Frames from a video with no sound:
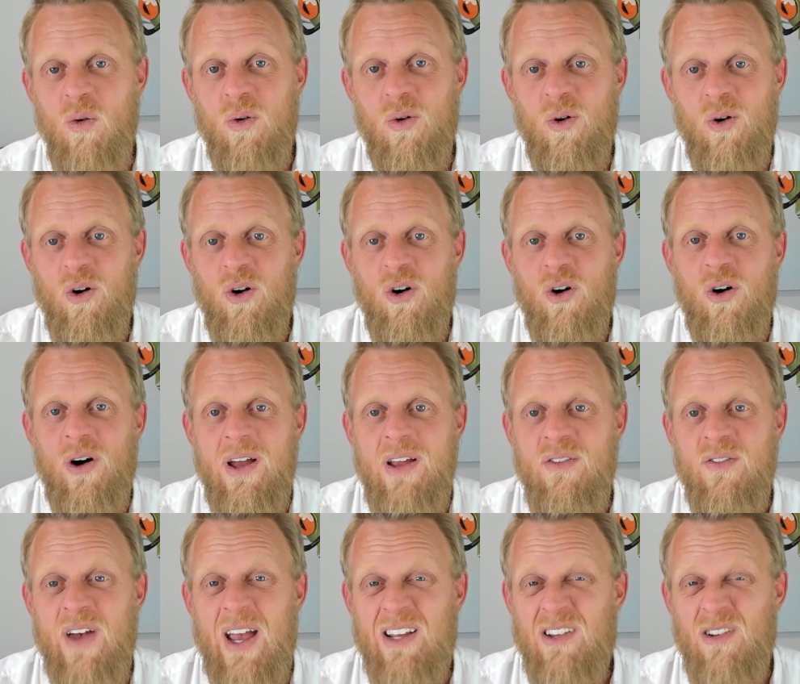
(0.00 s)
or
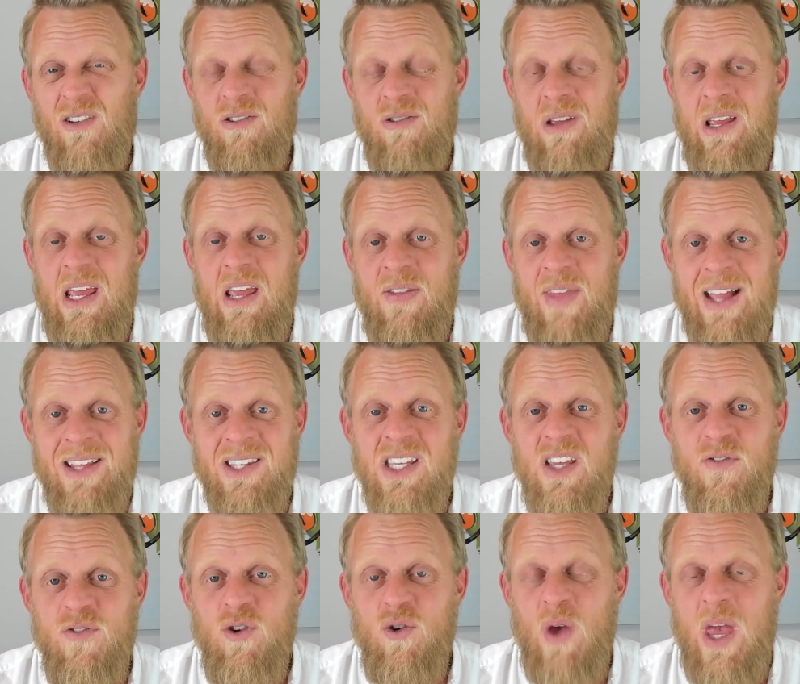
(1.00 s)
in fact, that's
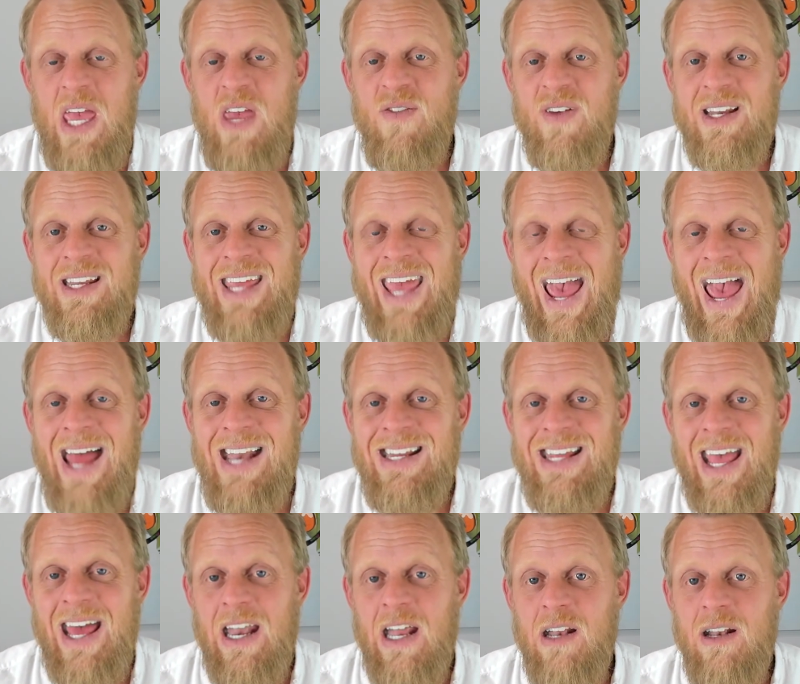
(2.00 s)
if you even can
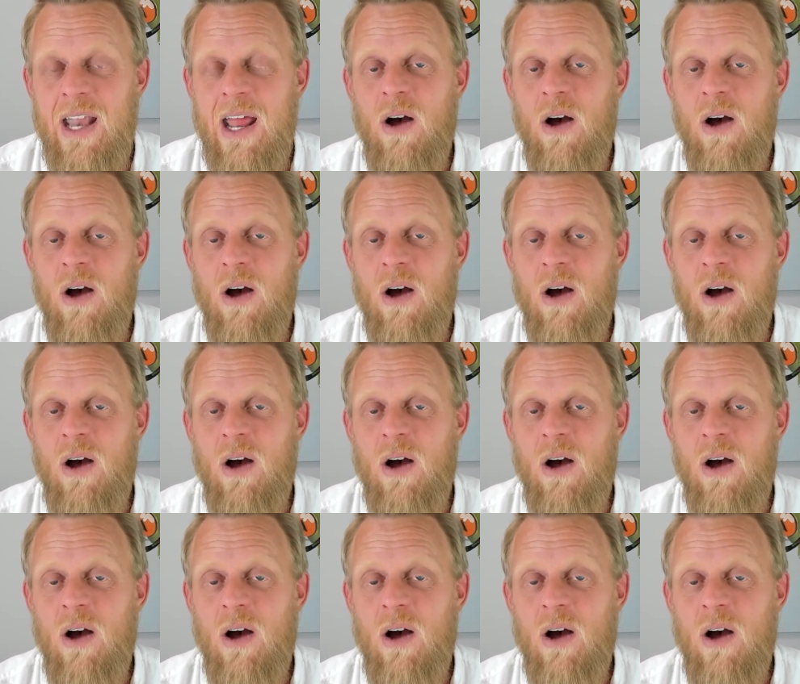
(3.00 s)
get it.